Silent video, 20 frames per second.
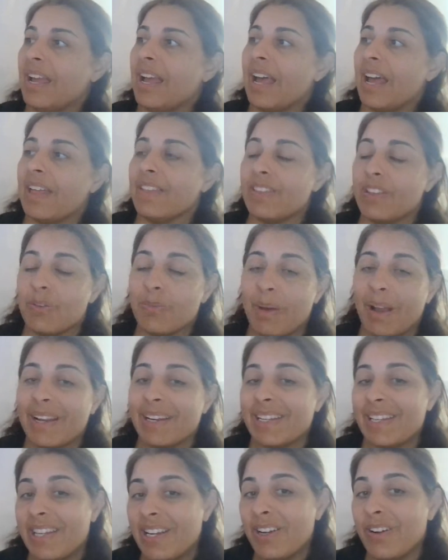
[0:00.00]
And you might
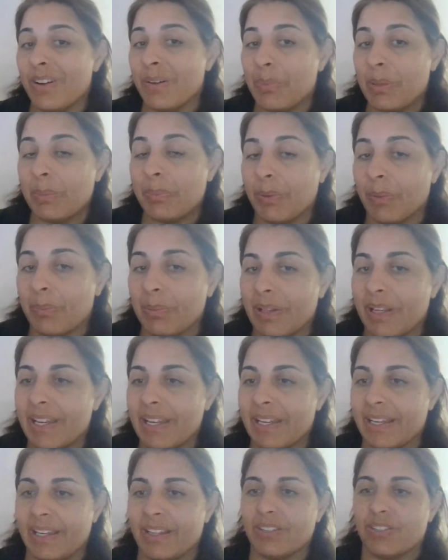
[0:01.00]
hear people
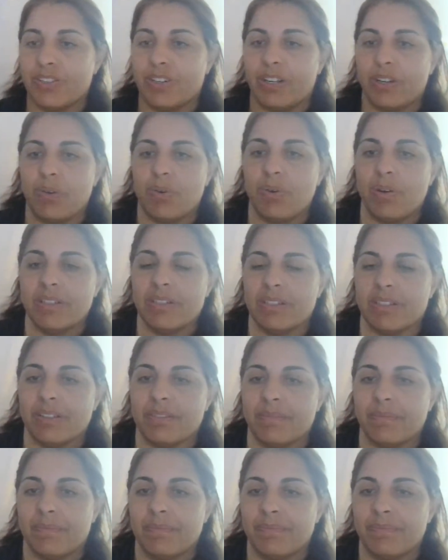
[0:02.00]
playing it during Kwanzaa